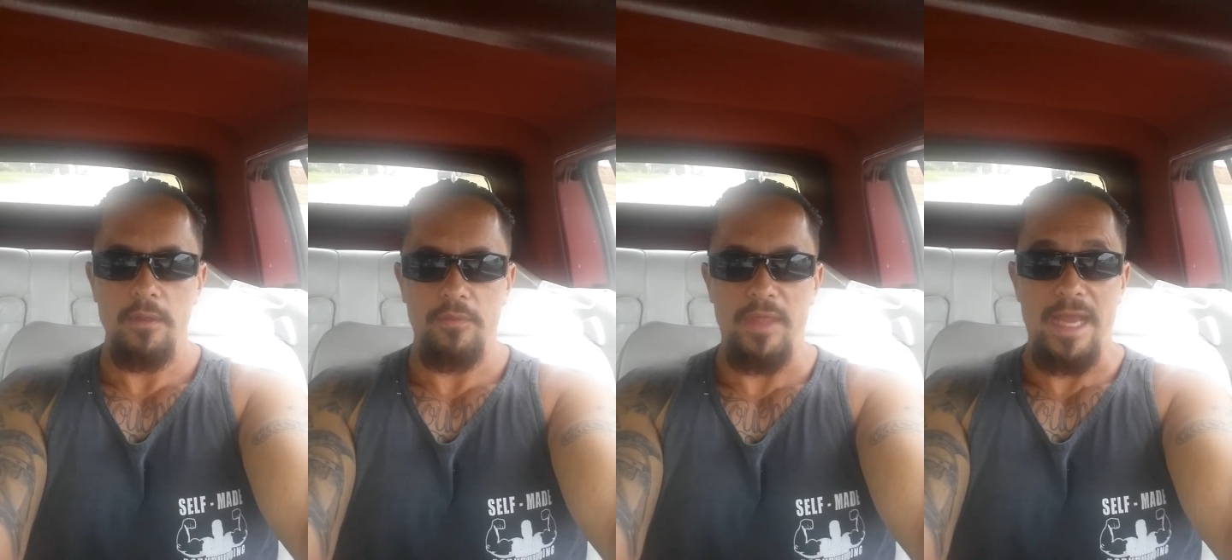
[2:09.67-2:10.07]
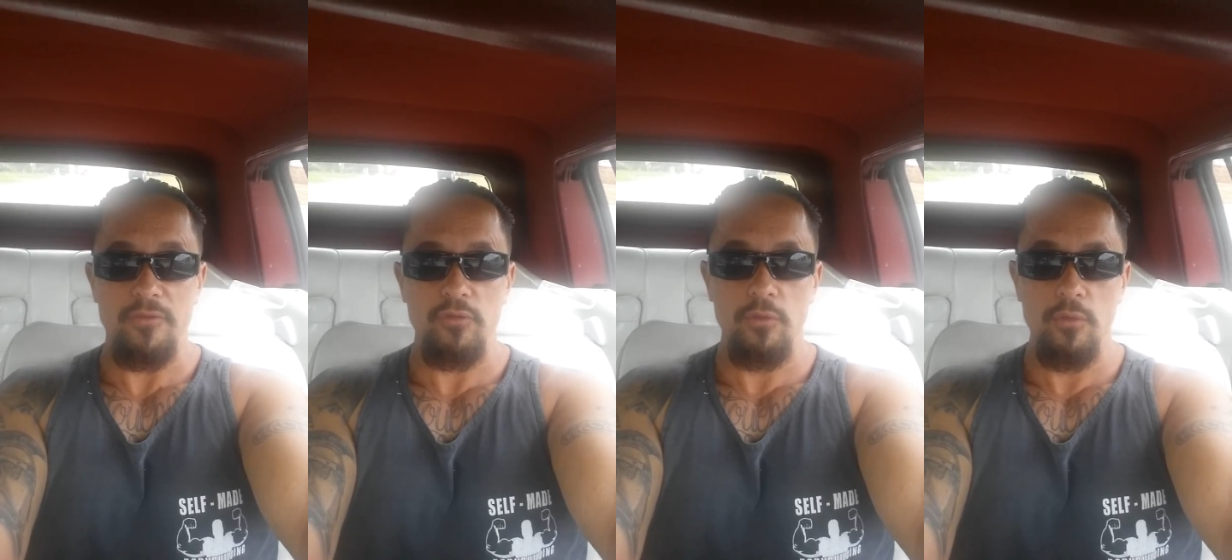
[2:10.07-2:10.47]
That
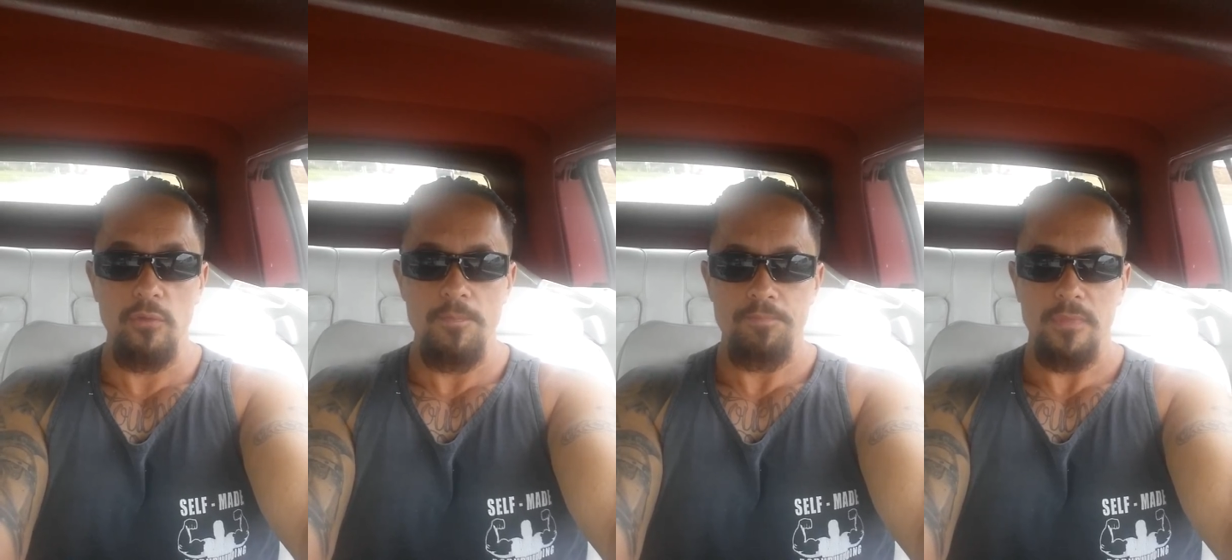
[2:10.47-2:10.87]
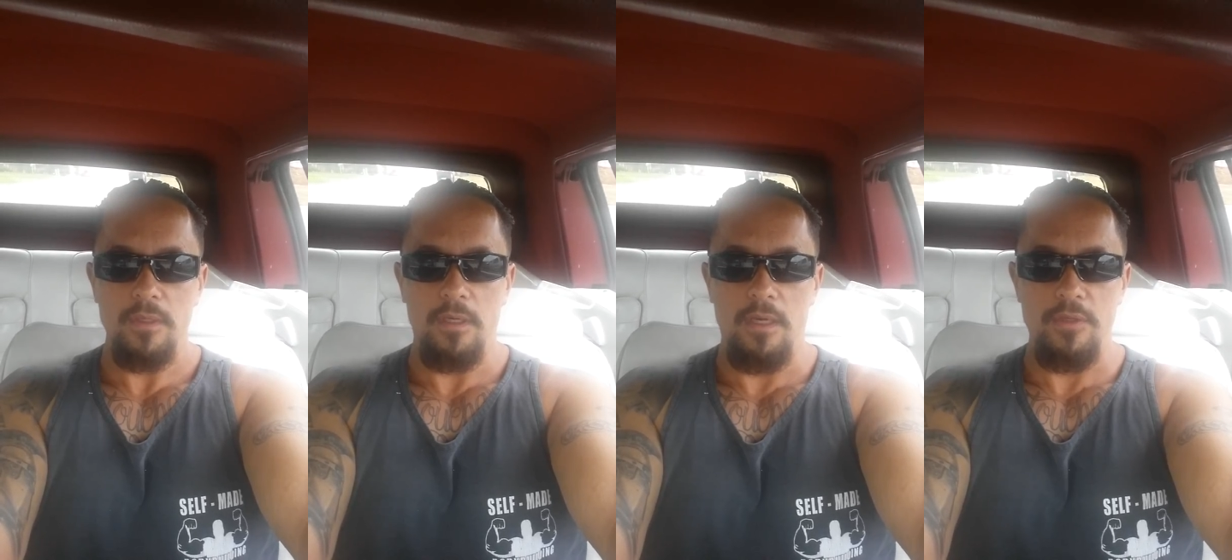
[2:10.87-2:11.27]
too,
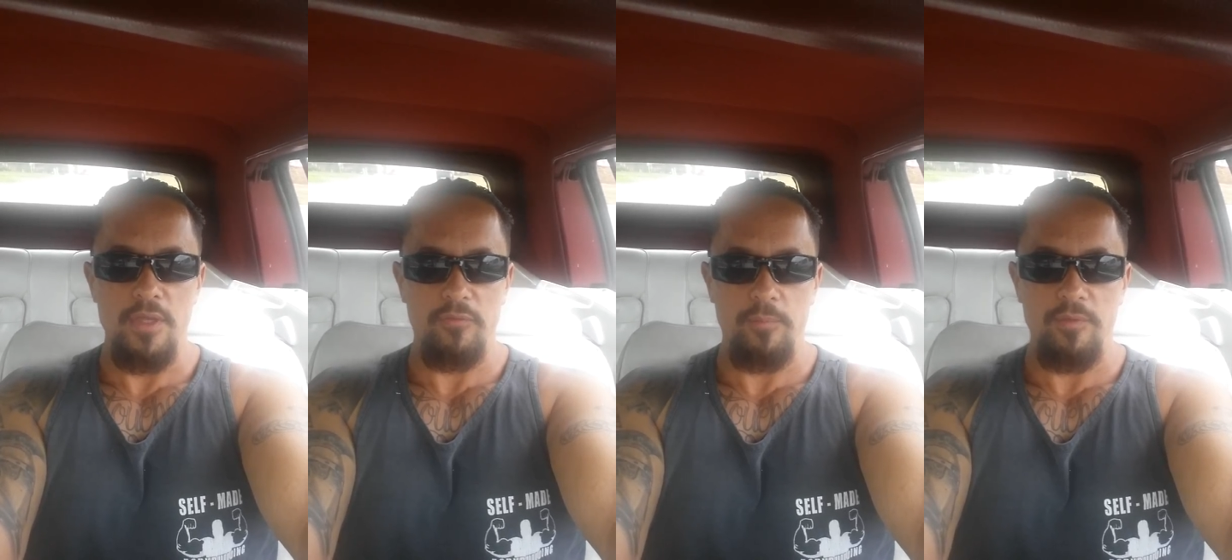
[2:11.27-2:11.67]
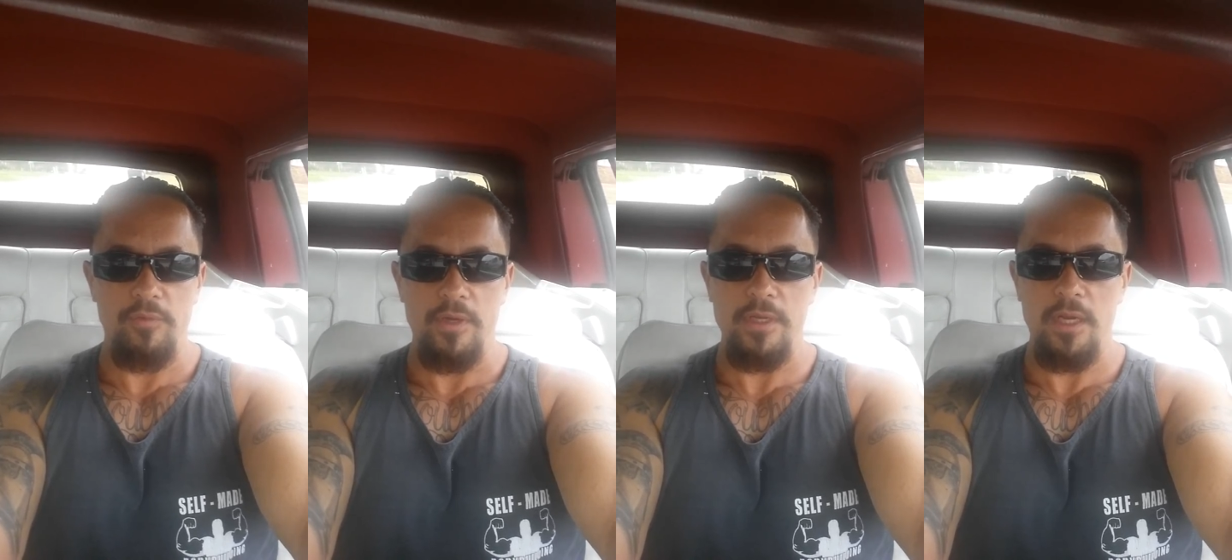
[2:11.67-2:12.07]
you have to be
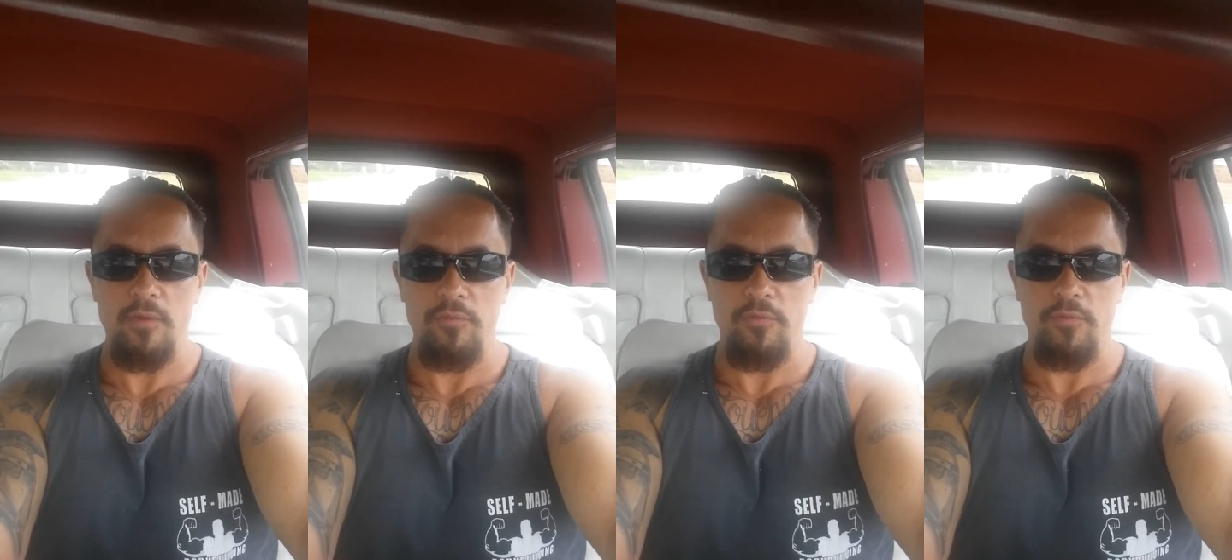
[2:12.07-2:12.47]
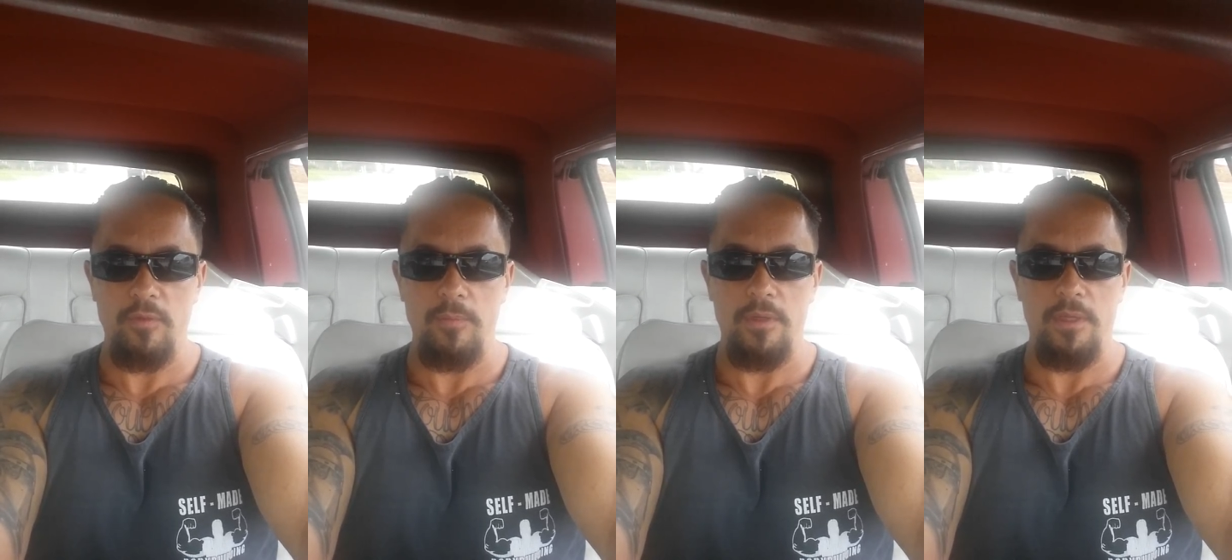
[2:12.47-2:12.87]
very careful
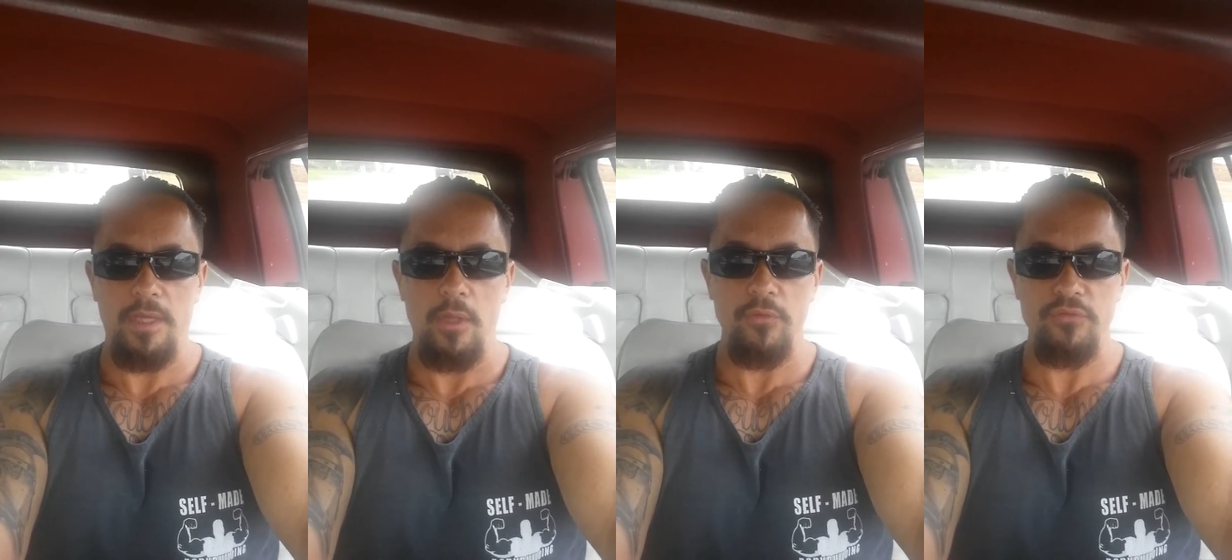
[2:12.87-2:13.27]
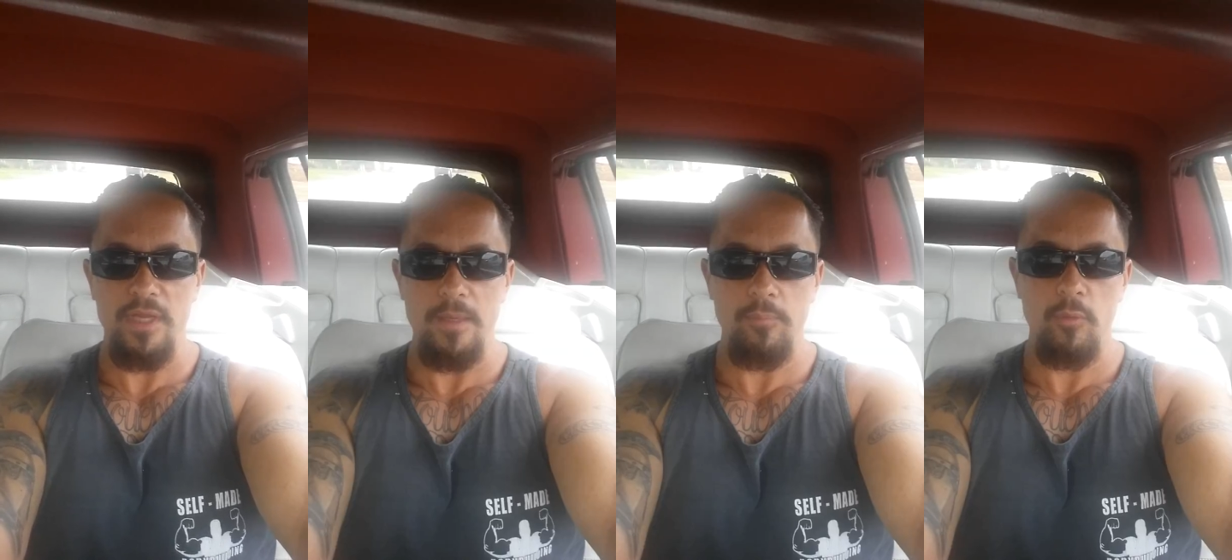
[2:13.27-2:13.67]
from a health
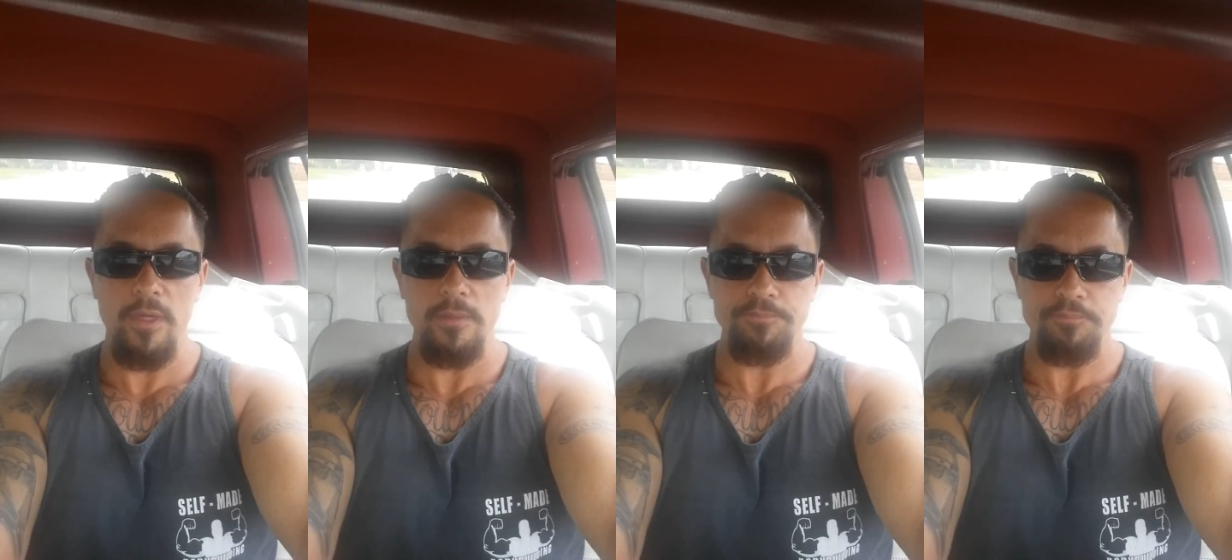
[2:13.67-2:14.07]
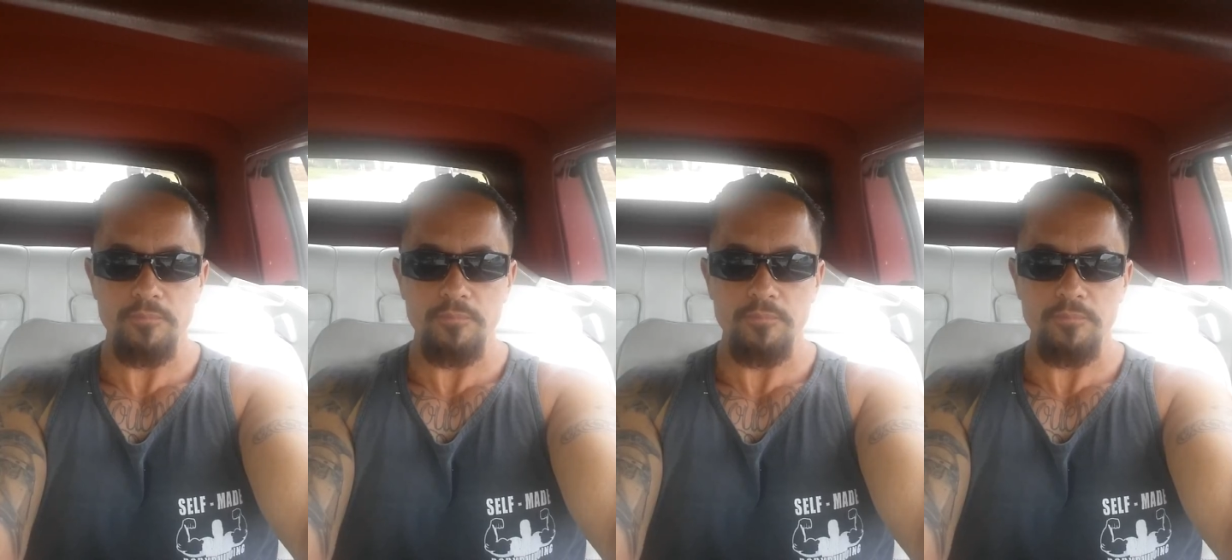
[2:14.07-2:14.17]
standpoint,